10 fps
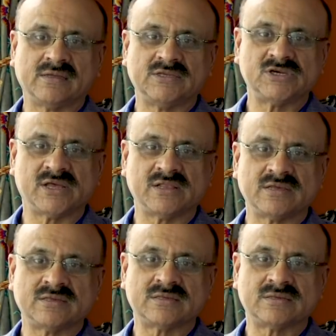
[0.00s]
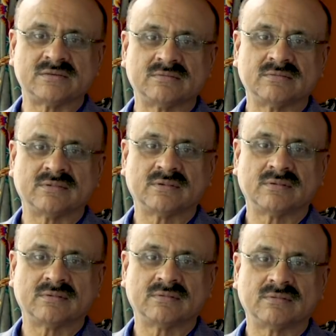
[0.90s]
a jealous
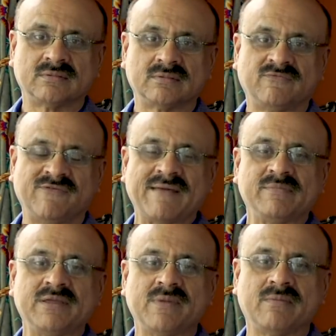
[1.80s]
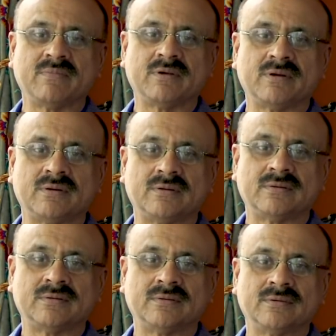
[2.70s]
family member
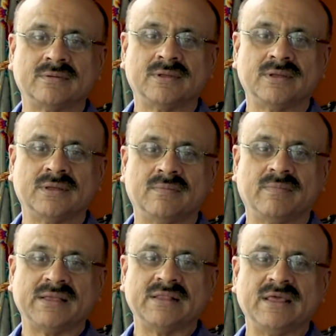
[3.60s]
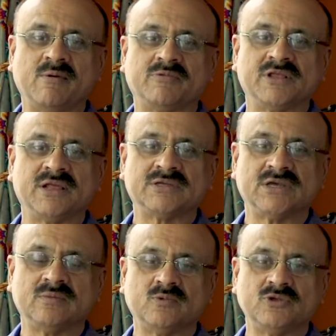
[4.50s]
by the name of
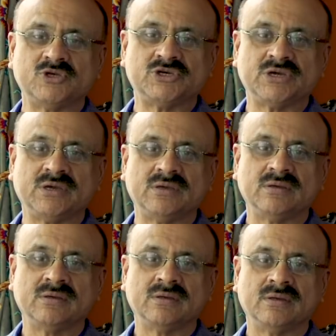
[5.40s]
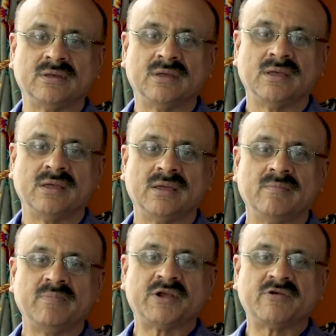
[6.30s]
Tilakchand Munshi
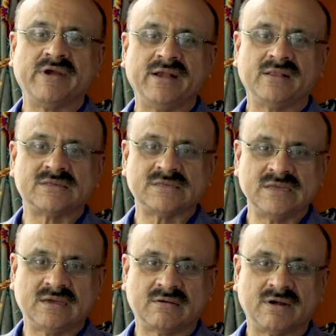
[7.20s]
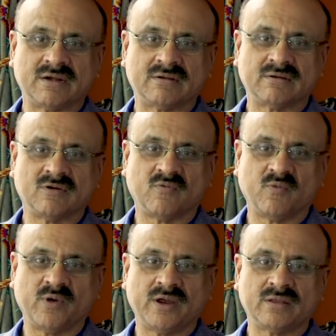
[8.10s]
betrayed the secret
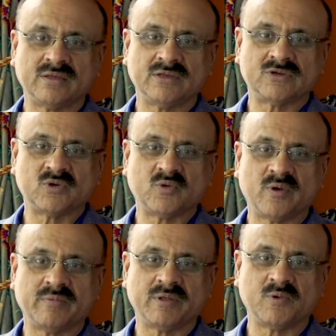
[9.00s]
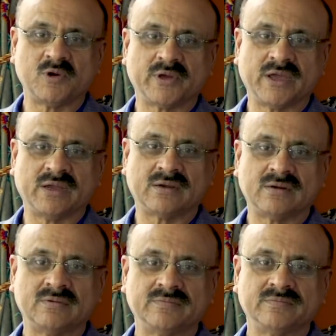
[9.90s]
of where these two women were located.